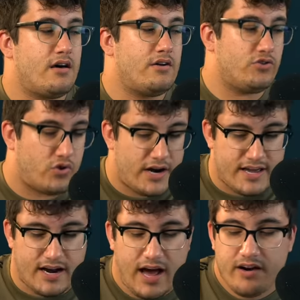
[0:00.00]
You're trying to
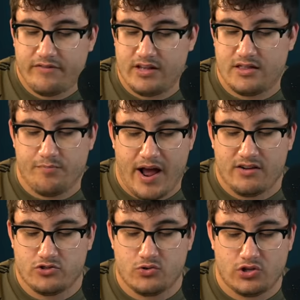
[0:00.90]
get out of it. The
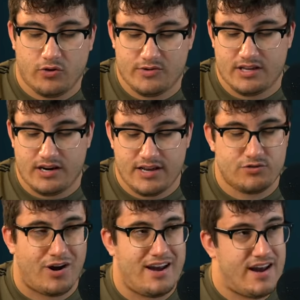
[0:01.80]
balance was lower than it is right